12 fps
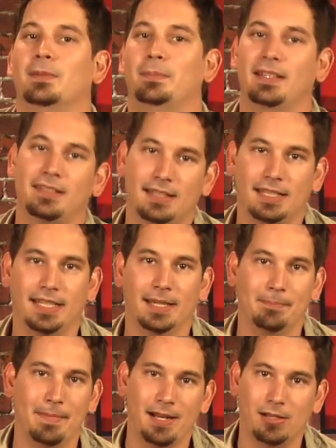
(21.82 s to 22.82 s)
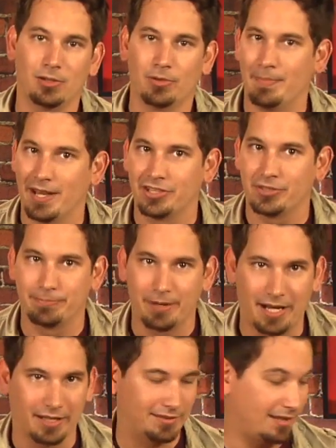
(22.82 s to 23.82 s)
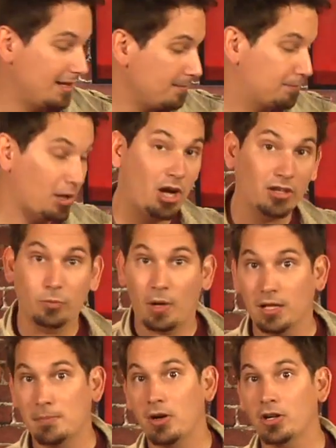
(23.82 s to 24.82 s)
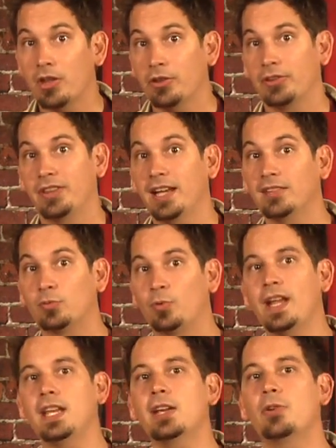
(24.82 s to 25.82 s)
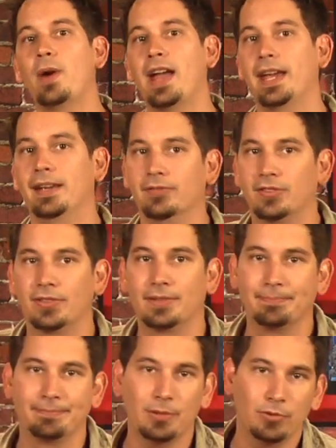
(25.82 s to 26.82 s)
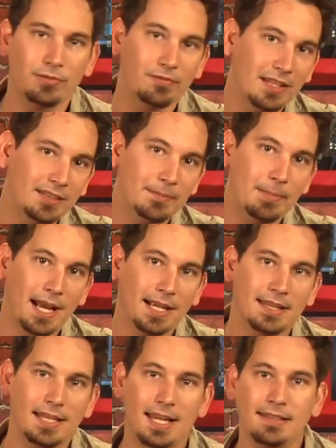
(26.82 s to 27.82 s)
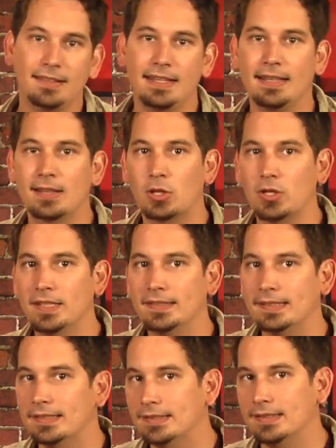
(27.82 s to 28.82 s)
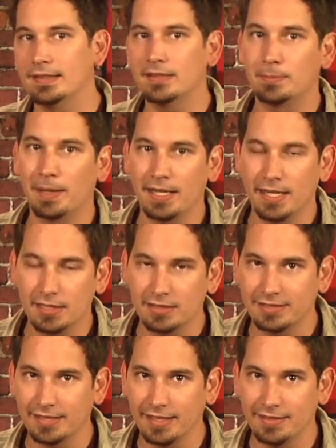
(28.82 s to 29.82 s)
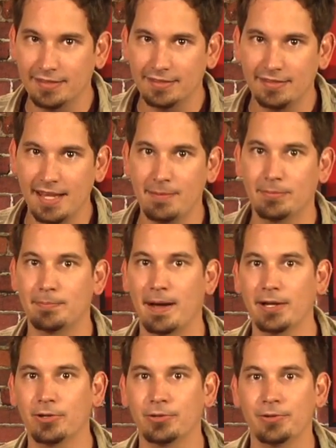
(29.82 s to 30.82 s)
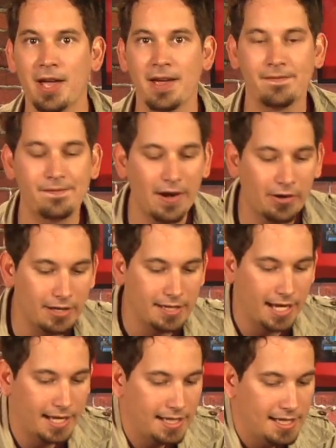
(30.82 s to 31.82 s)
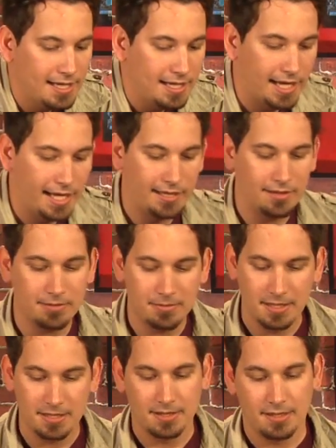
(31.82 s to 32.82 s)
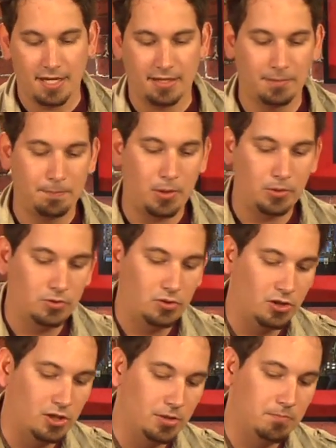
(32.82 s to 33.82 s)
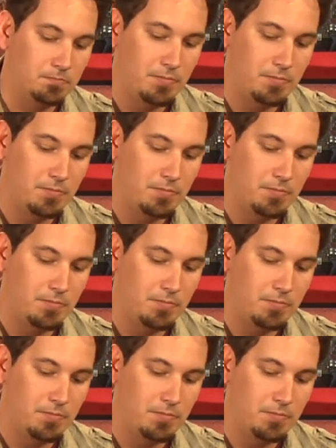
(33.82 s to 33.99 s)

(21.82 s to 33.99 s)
basically a metal or mesh box, and it blocks, while among other things, radio waves. It was invented back in the 1836s by an English scientist named Michael Faraday, and as opposed to